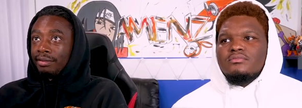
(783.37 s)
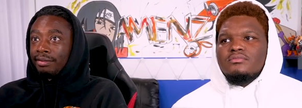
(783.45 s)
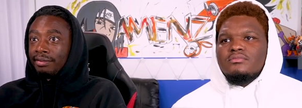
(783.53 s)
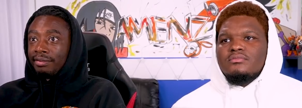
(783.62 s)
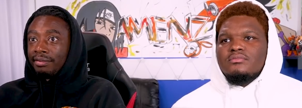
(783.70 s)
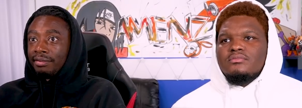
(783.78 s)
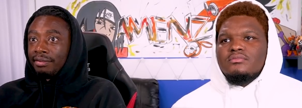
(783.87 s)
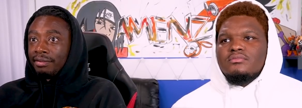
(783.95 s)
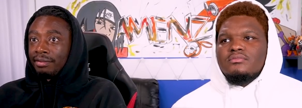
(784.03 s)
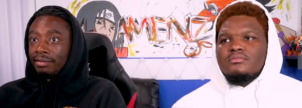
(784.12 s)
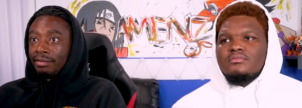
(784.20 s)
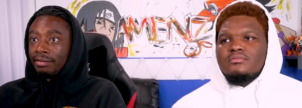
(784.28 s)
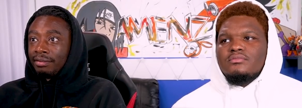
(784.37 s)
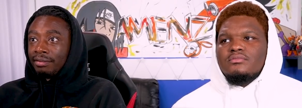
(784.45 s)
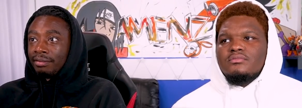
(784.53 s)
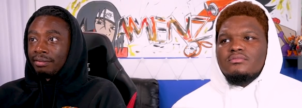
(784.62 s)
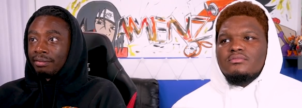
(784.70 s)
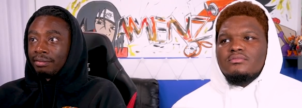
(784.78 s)

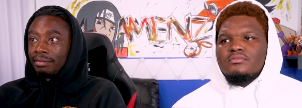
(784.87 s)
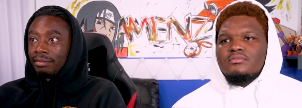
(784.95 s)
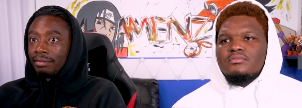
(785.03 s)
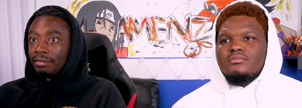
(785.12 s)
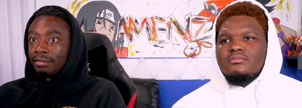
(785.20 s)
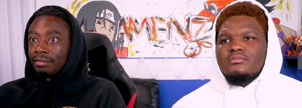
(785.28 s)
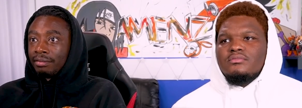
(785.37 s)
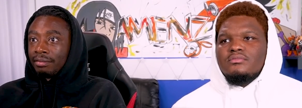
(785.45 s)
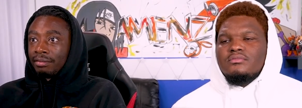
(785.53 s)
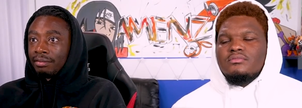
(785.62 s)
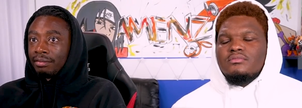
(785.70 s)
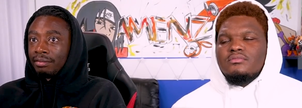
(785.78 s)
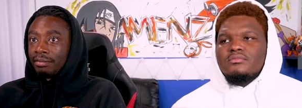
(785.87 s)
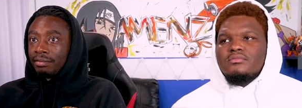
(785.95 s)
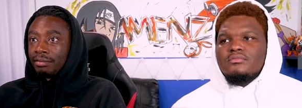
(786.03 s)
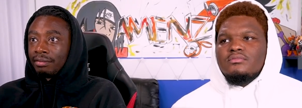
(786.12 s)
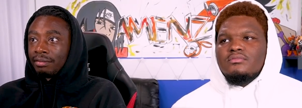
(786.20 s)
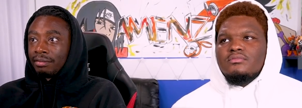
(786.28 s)

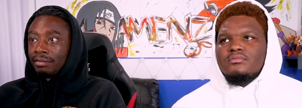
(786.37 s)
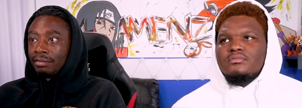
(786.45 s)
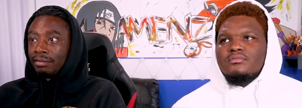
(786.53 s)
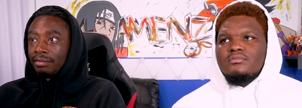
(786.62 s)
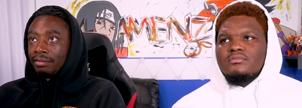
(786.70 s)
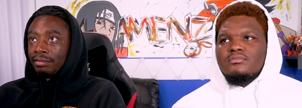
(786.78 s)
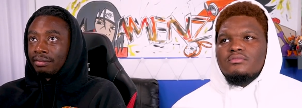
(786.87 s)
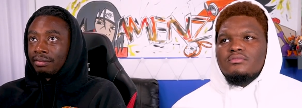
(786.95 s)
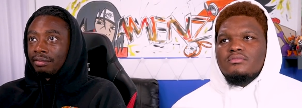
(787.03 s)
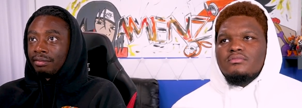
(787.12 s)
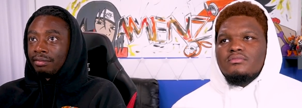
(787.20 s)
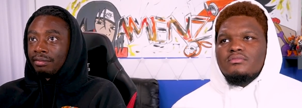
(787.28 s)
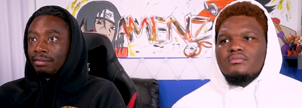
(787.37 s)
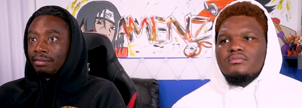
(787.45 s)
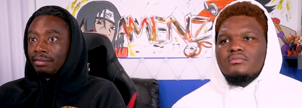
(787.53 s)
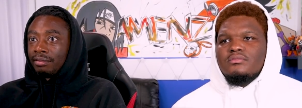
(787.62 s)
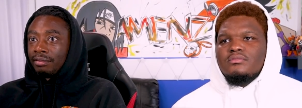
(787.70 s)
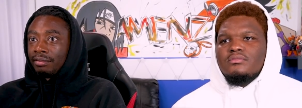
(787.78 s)

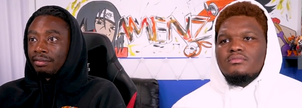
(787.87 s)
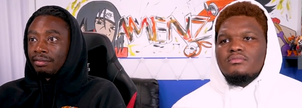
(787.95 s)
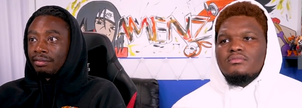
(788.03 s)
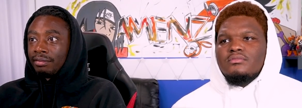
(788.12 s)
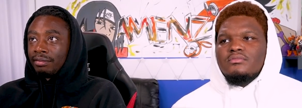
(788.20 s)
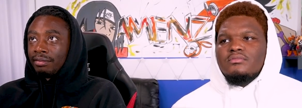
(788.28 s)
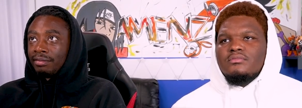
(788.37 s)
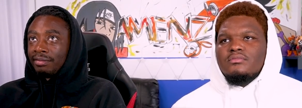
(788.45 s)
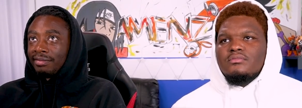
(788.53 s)
Nobody speaks.